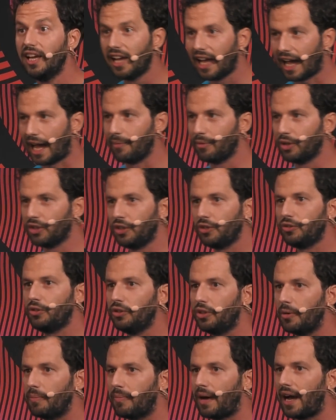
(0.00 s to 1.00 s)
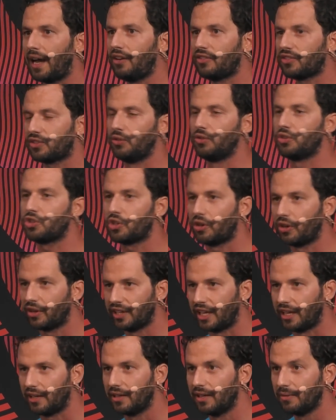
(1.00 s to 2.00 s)
I'm going to do the milestone
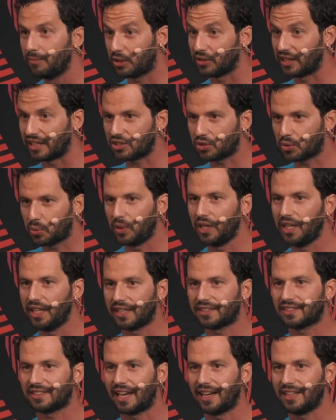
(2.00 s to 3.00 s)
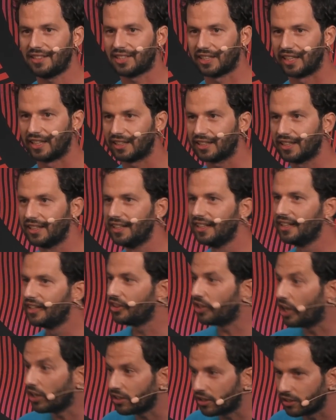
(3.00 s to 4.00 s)
journey because that's really exciting.
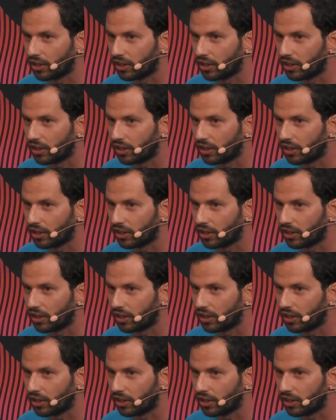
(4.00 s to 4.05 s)
No.